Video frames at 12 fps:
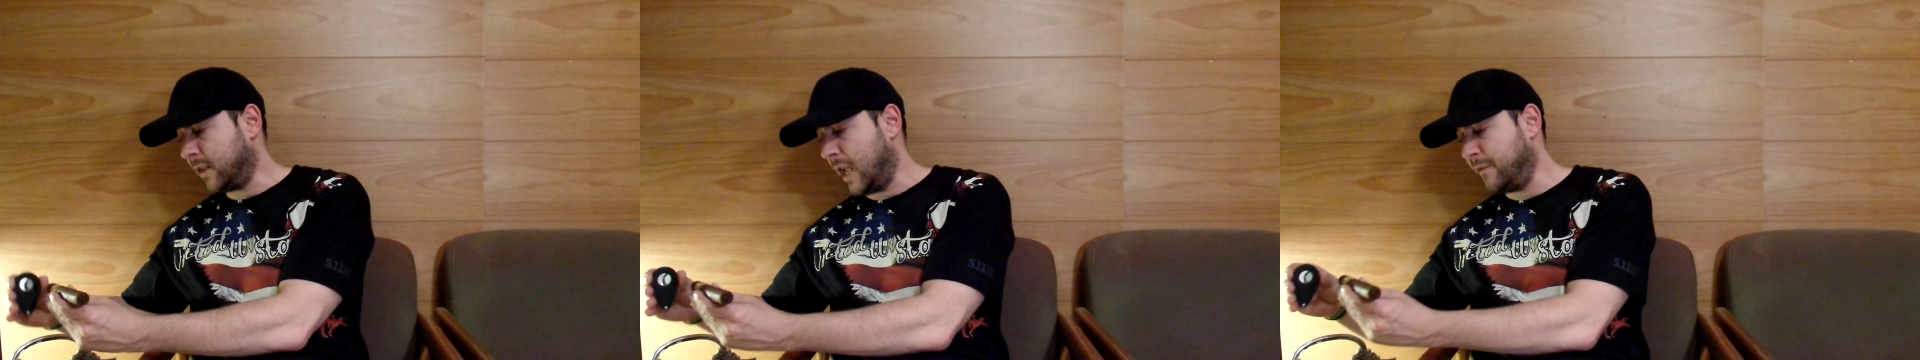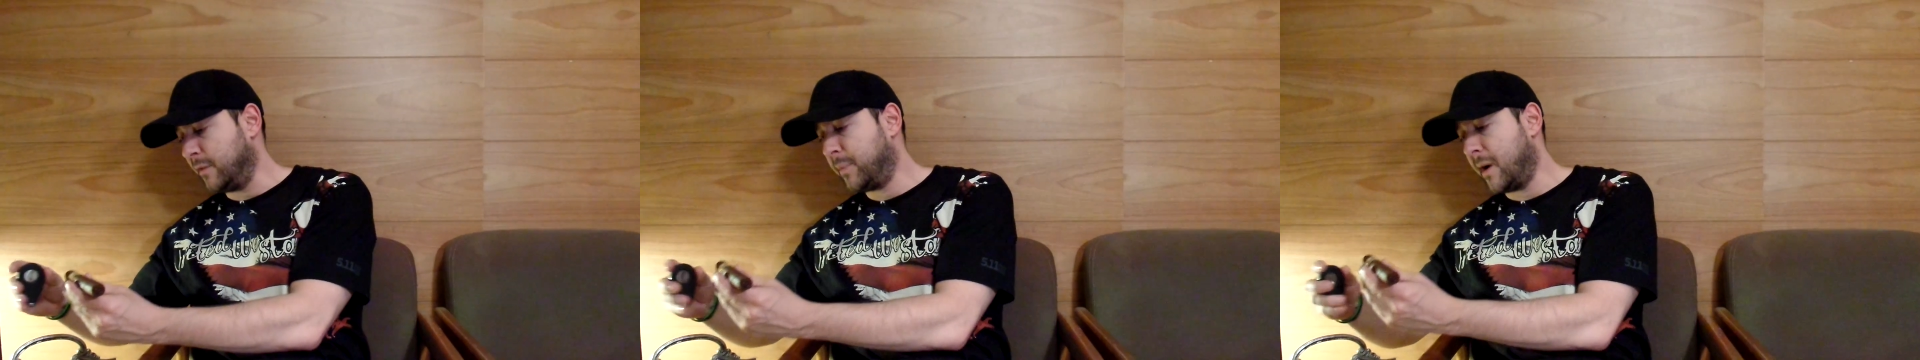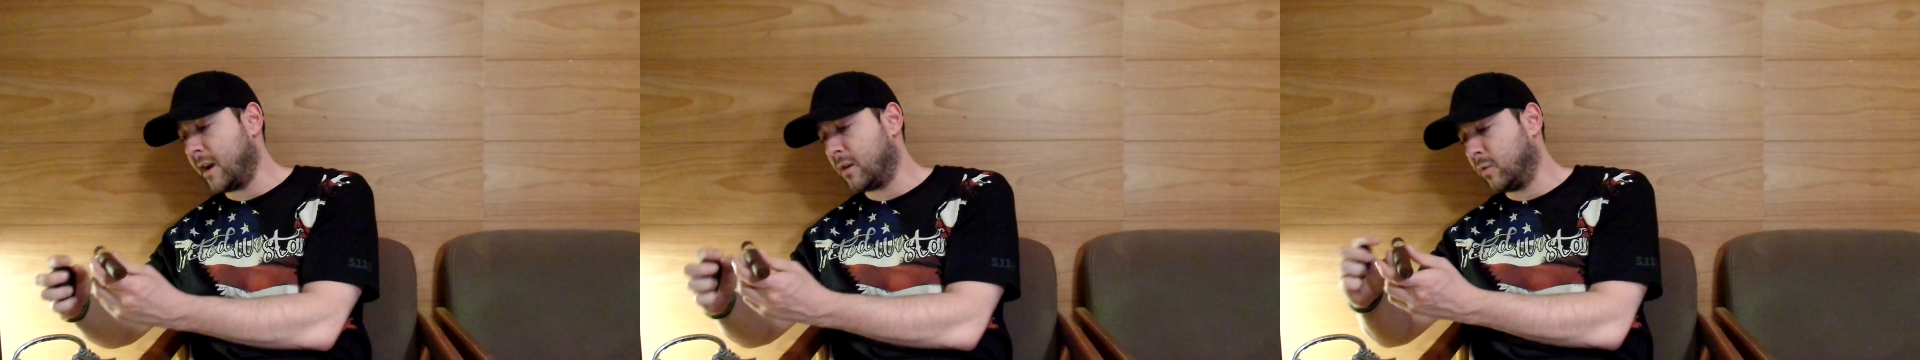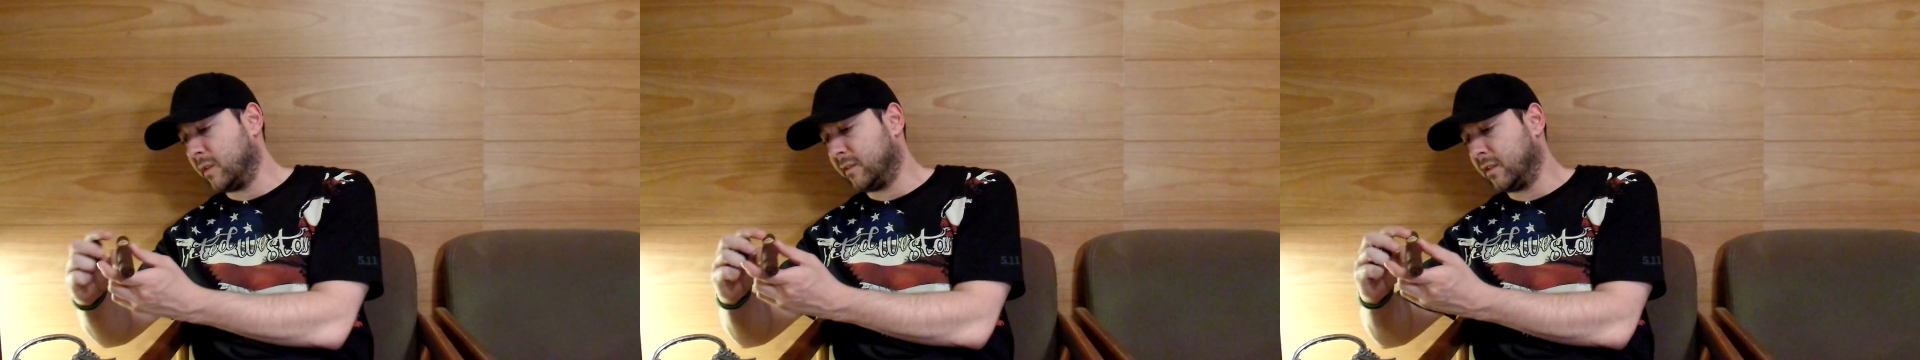David
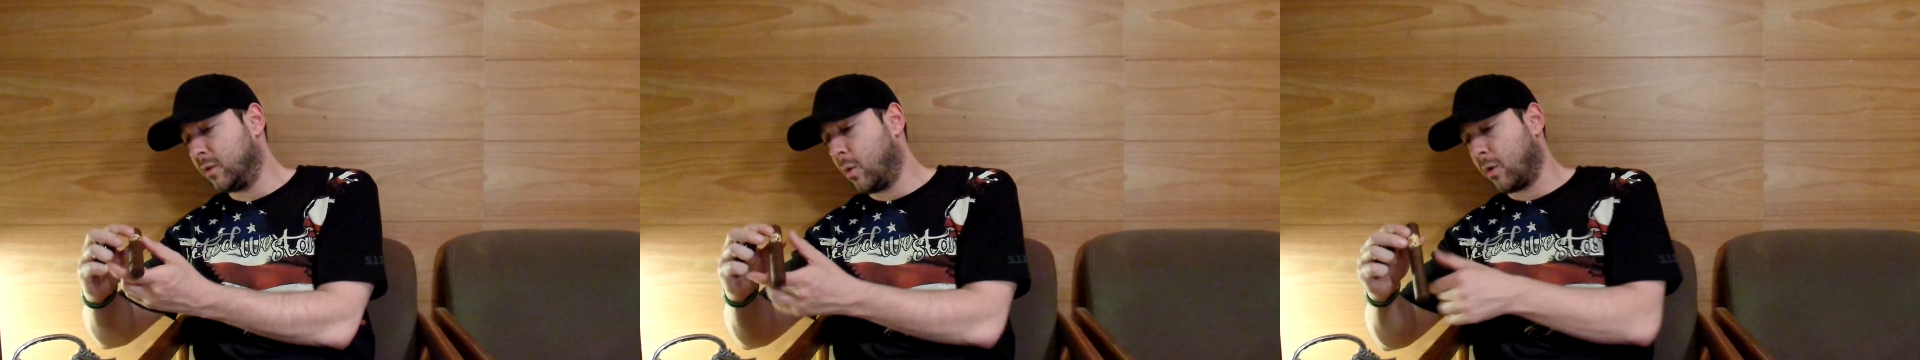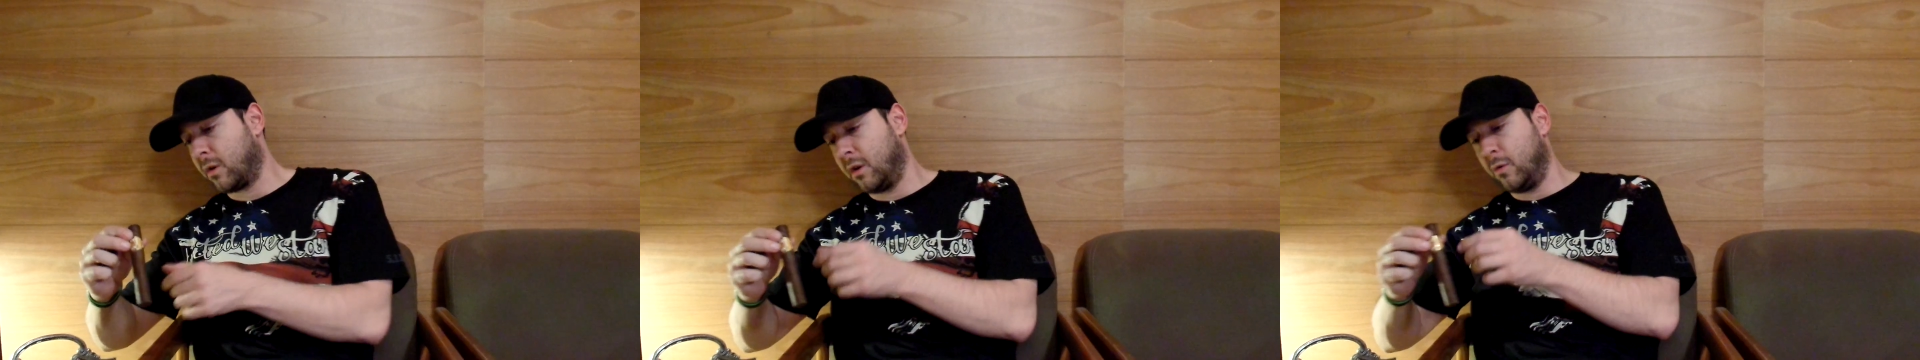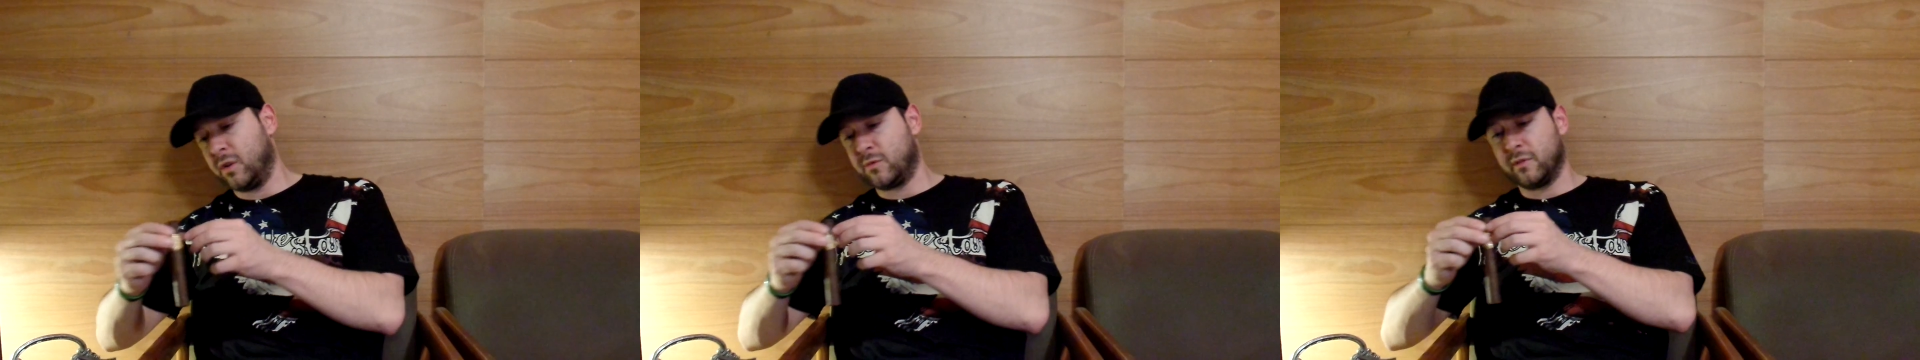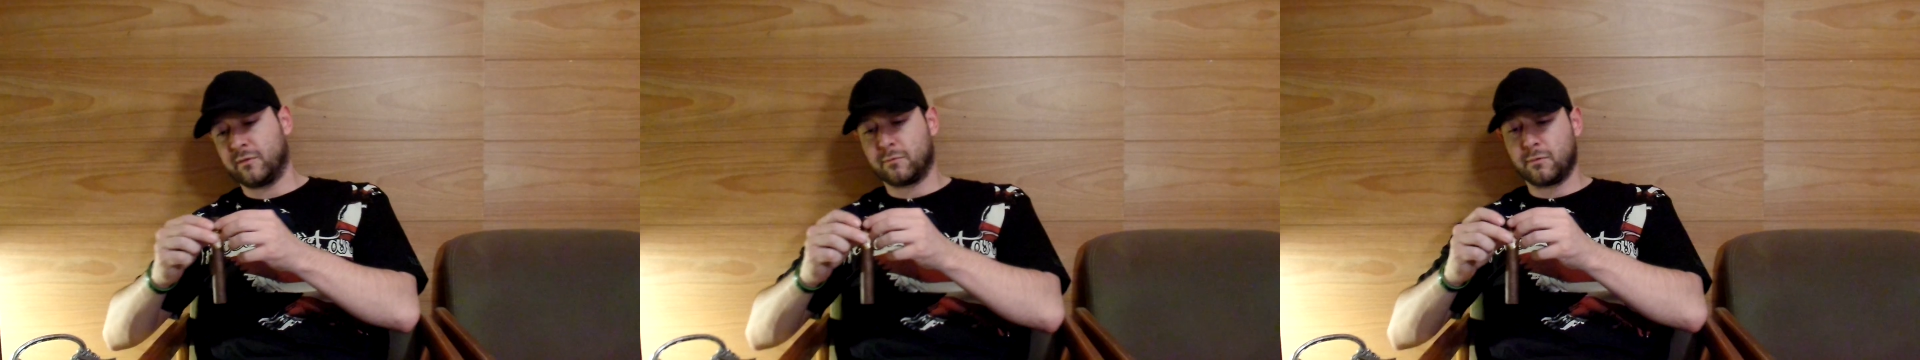Potter was the Gordo,
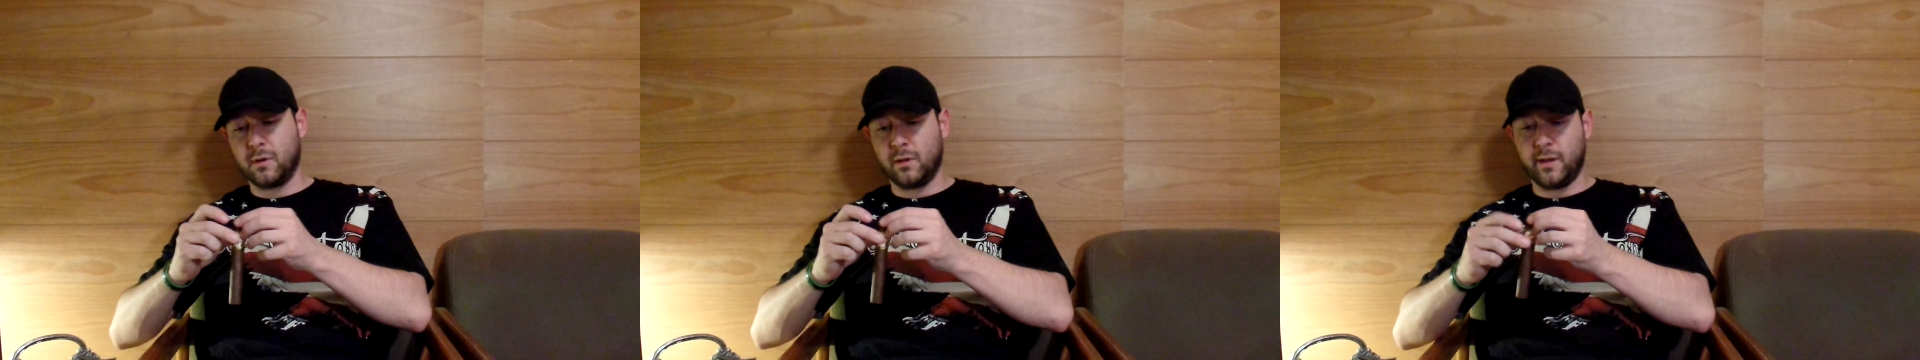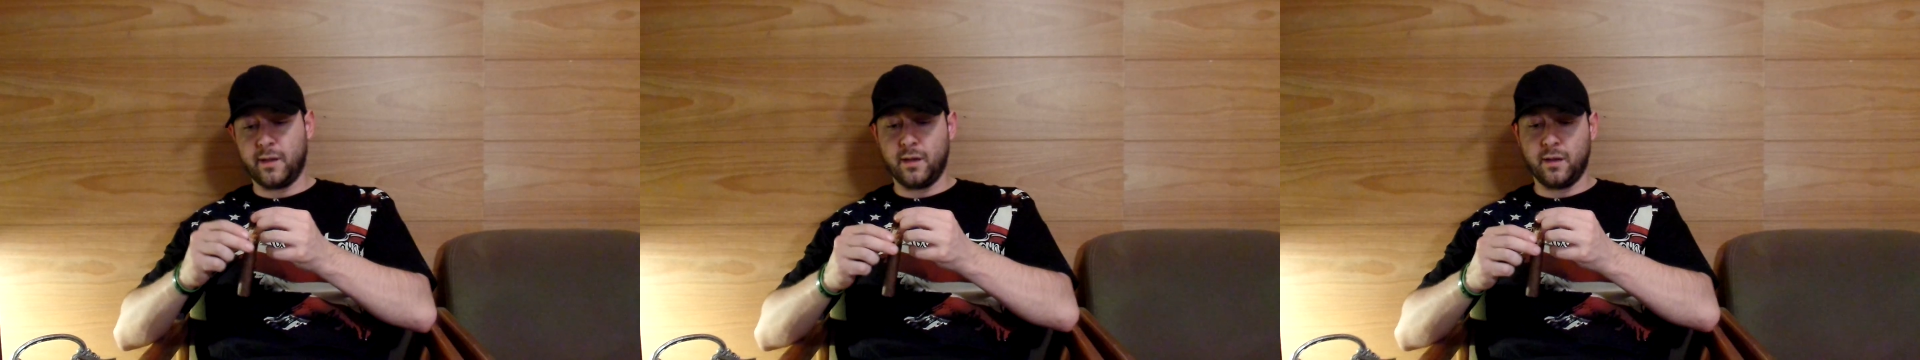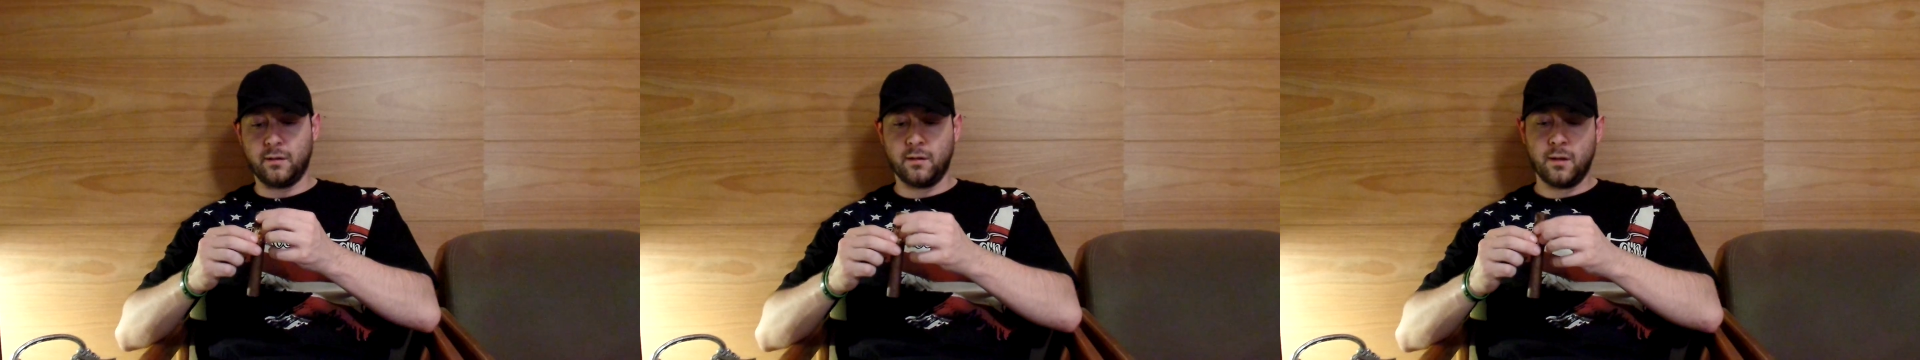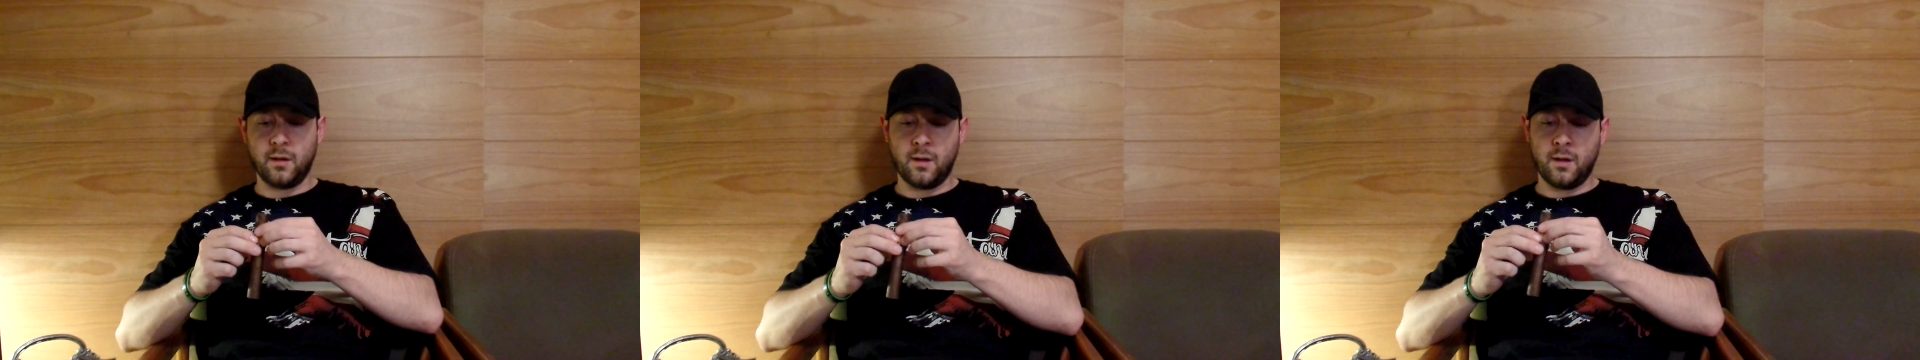which was really good.